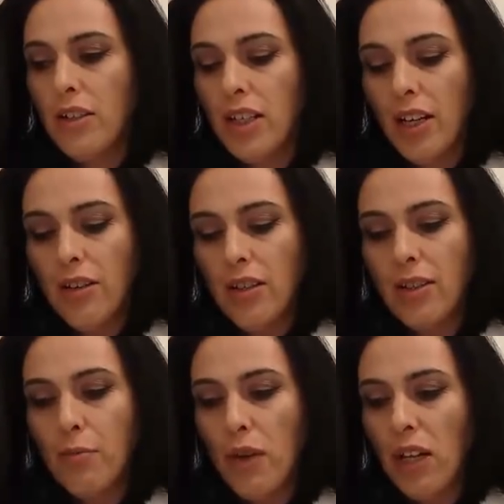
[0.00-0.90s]
to get
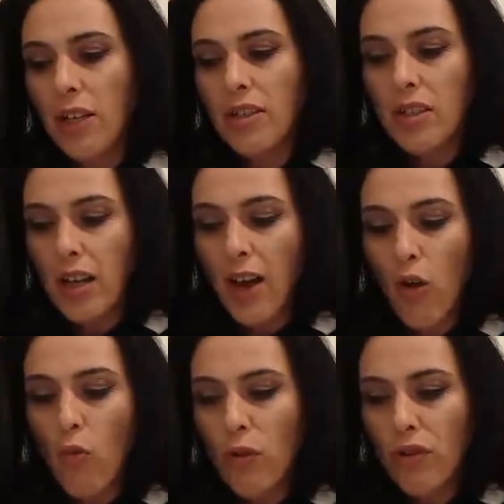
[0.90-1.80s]
this balance and
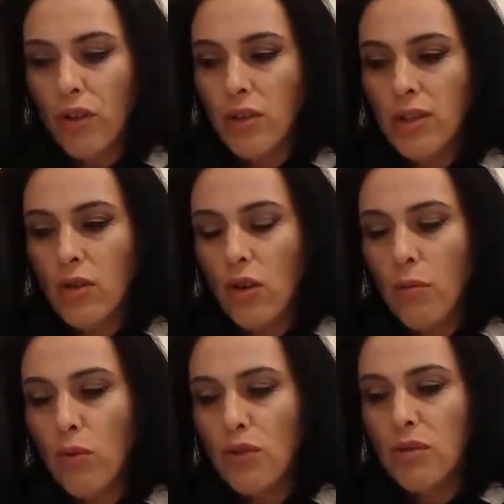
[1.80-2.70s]
help with this, I'm going
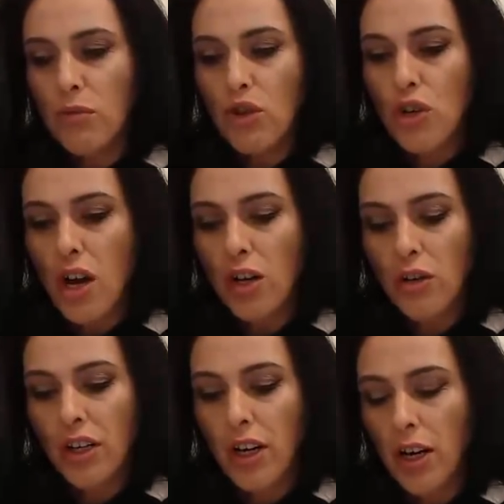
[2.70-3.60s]
to pull some
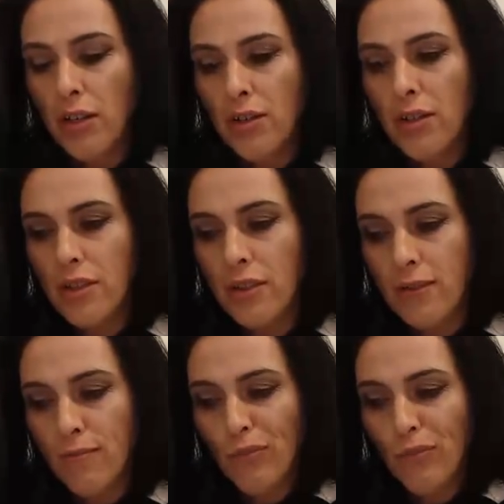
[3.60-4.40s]
chakra cards,